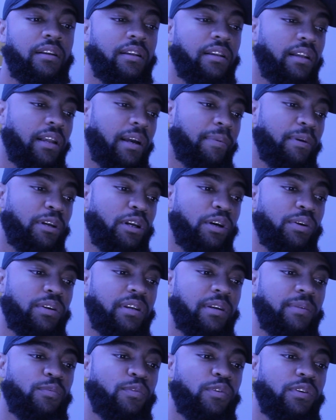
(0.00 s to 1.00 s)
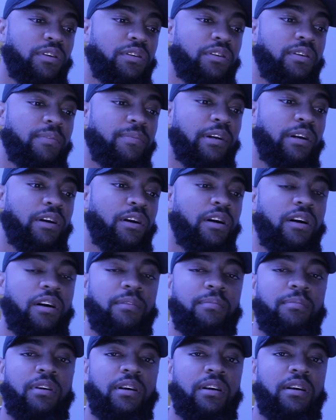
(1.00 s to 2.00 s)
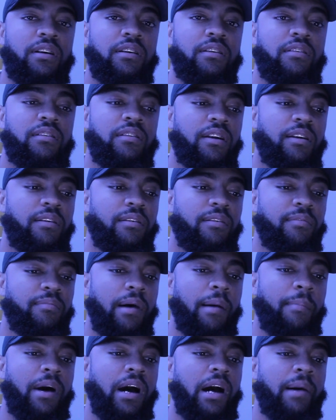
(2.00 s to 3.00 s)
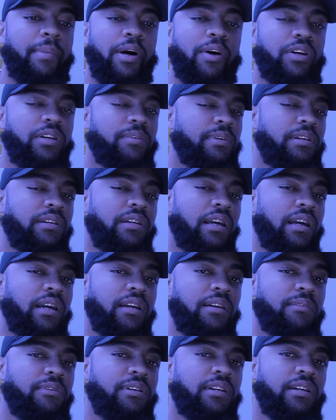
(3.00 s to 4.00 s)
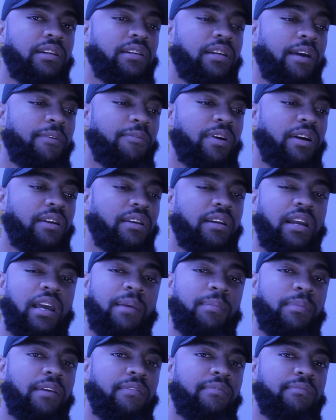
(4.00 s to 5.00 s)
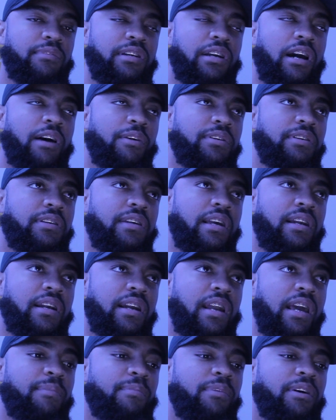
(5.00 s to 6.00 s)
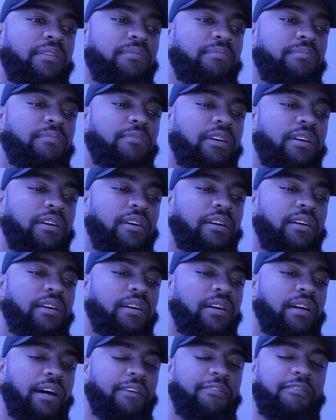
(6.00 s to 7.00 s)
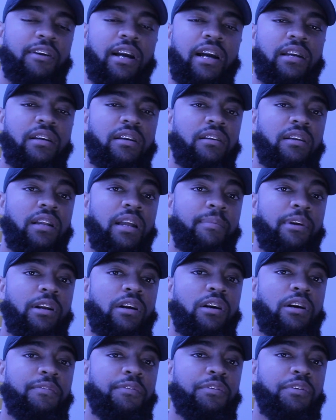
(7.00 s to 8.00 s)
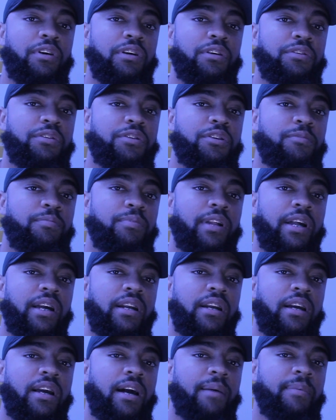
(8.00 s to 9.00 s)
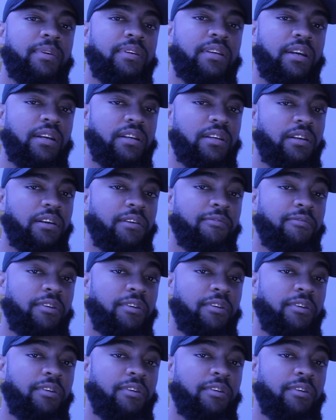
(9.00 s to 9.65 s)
let me know what them used to be called, bruh. My mom always be saying them shits. I forgot the name of them. She always saying the name of them. I forgot though. Let me know if you an old school player in the comment section. You